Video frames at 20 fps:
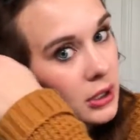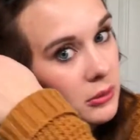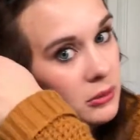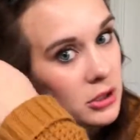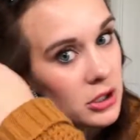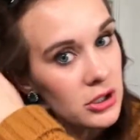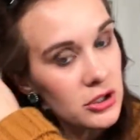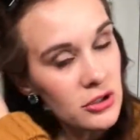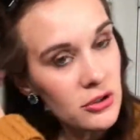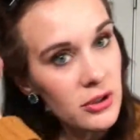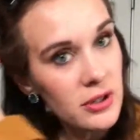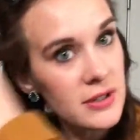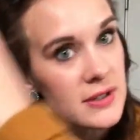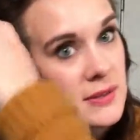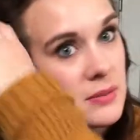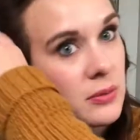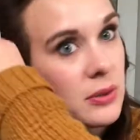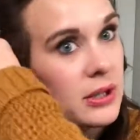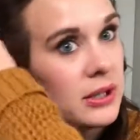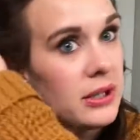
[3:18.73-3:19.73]
I'm going to do
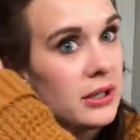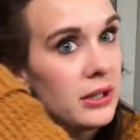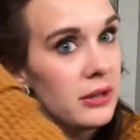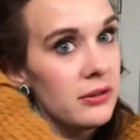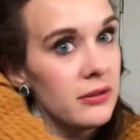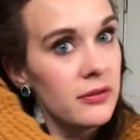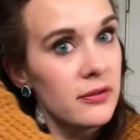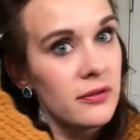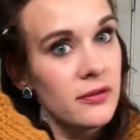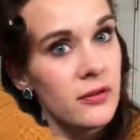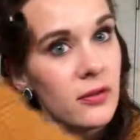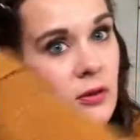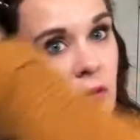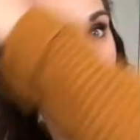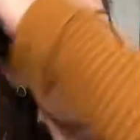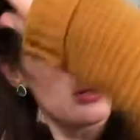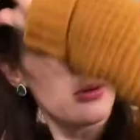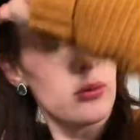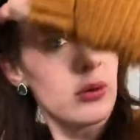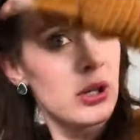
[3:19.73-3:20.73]
this one
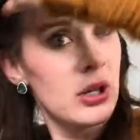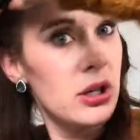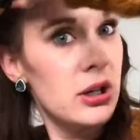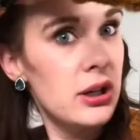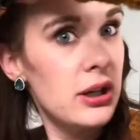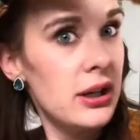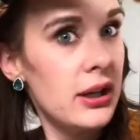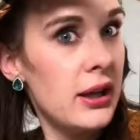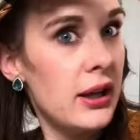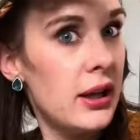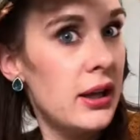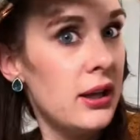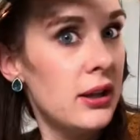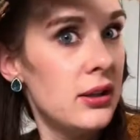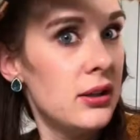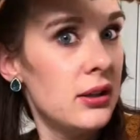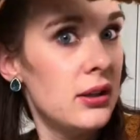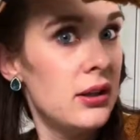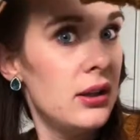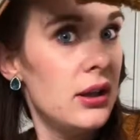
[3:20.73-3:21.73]
forward
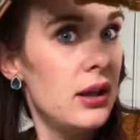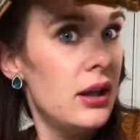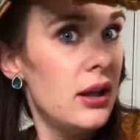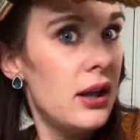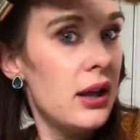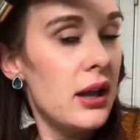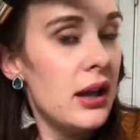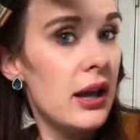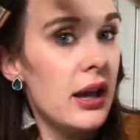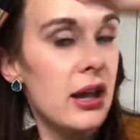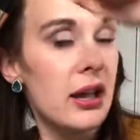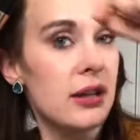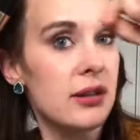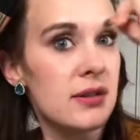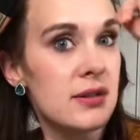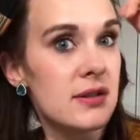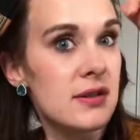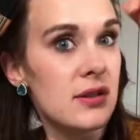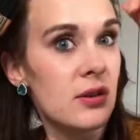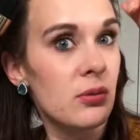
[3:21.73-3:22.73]
again. And
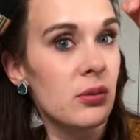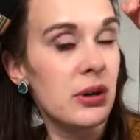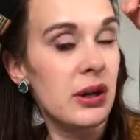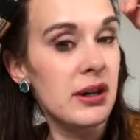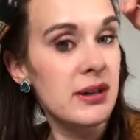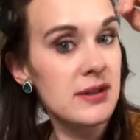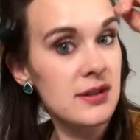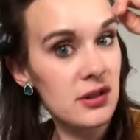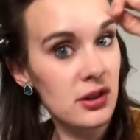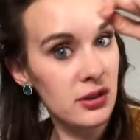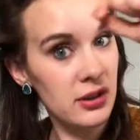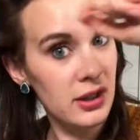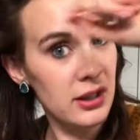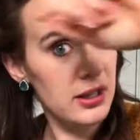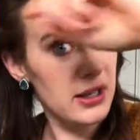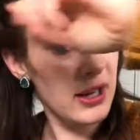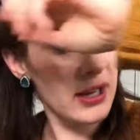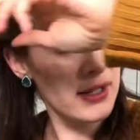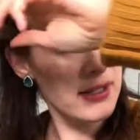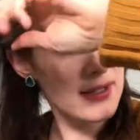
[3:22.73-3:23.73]
so when I start the
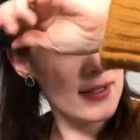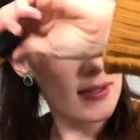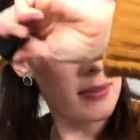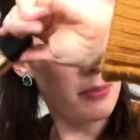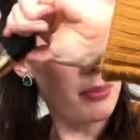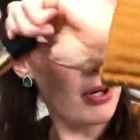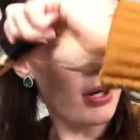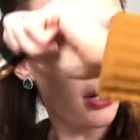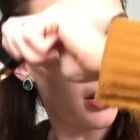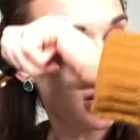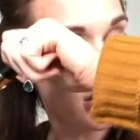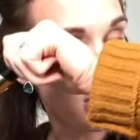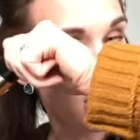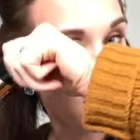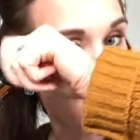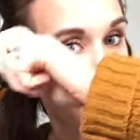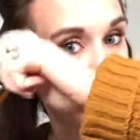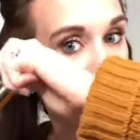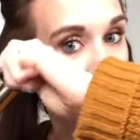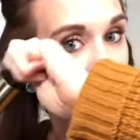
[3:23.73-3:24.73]
next
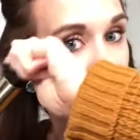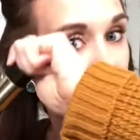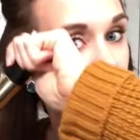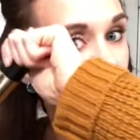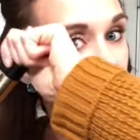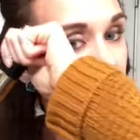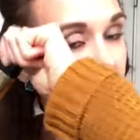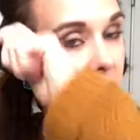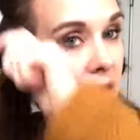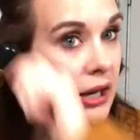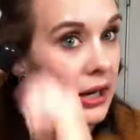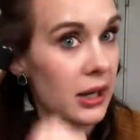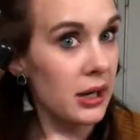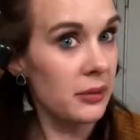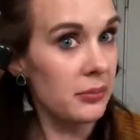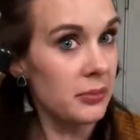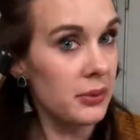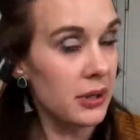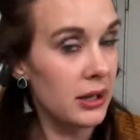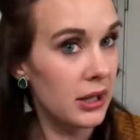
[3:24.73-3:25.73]
part
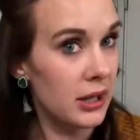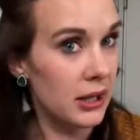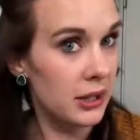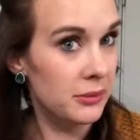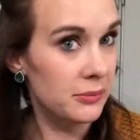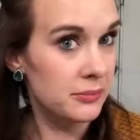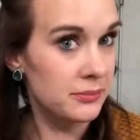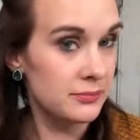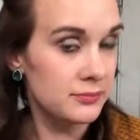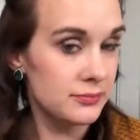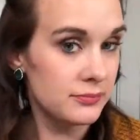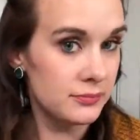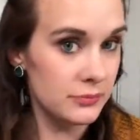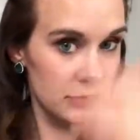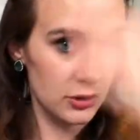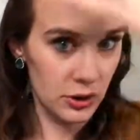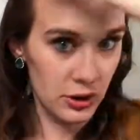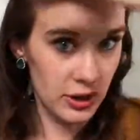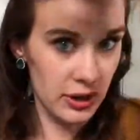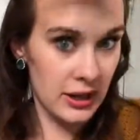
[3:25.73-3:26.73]
up,
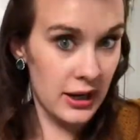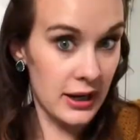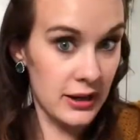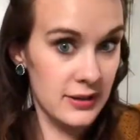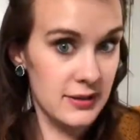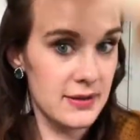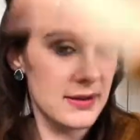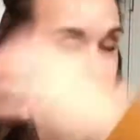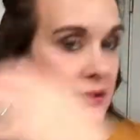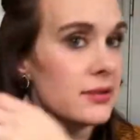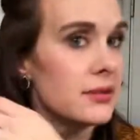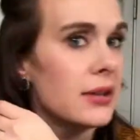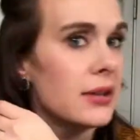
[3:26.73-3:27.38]
or the next